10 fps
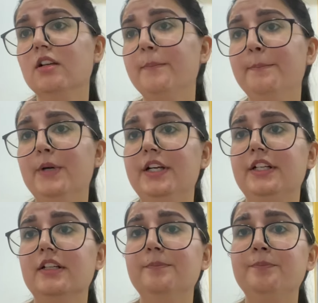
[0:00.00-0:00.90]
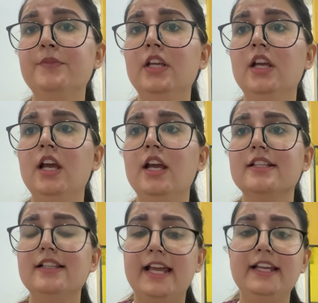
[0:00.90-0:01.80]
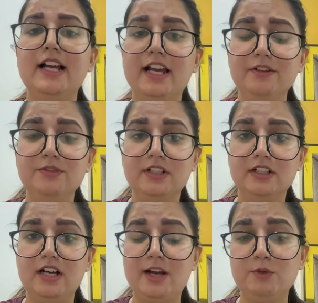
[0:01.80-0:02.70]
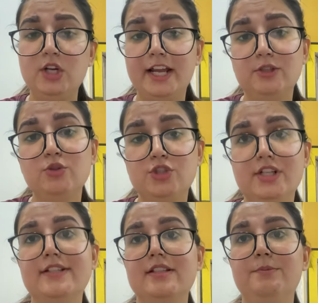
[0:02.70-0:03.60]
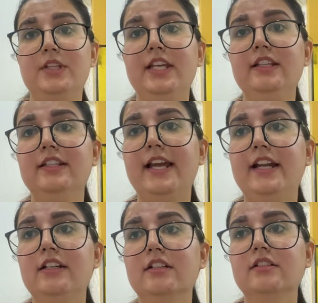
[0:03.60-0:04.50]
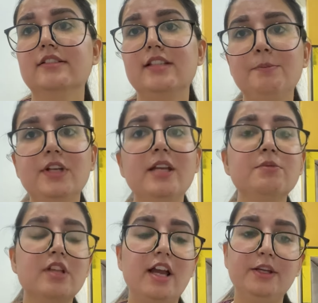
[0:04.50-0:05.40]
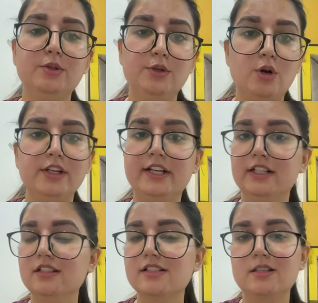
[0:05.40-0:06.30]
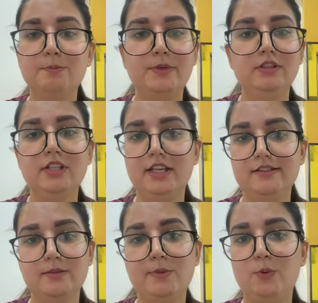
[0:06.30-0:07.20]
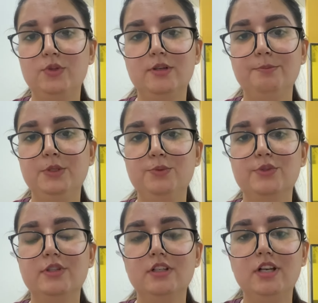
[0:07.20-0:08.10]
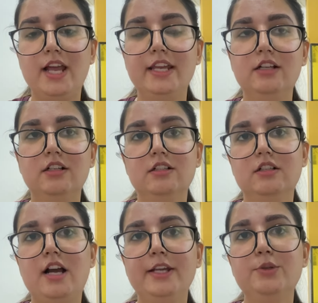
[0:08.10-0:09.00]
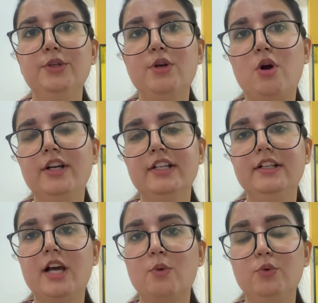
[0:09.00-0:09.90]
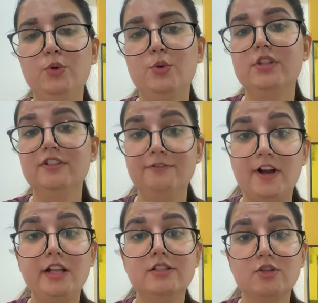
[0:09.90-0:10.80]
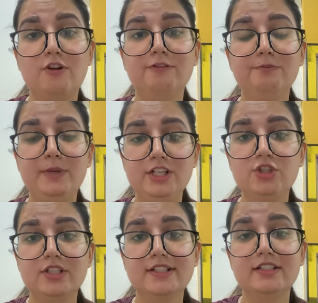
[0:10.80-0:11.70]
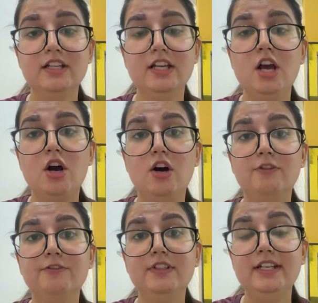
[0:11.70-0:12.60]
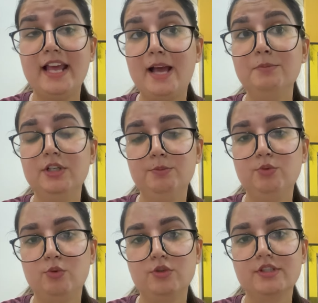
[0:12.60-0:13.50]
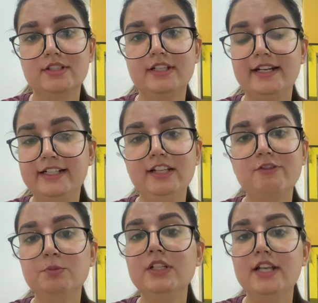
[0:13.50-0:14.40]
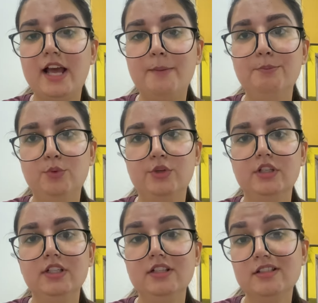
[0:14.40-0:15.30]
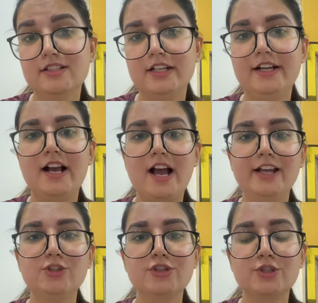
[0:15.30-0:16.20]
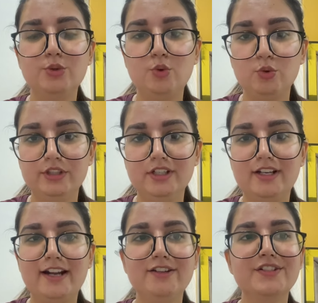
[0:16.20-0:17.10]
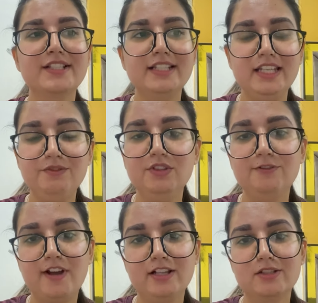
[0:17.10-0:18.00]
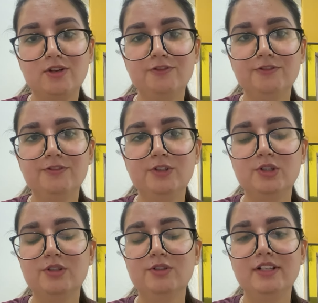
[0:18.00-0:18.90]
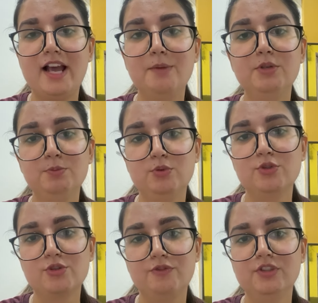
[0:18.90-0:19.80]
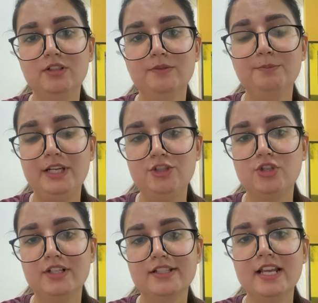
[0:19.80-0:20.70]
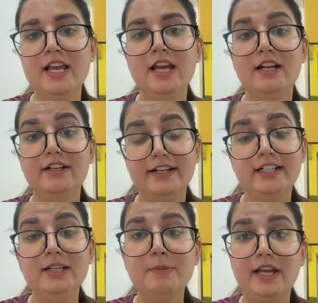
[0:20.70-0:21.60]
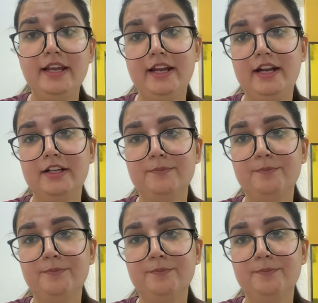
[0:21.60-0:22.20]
But I would like to share something that sometimes I could not get the simple things about computer, I could not download the files of patients of lab reports directly from the lab portal. Instead, I just go there and receive the files of lab reports of the patients directly by hand.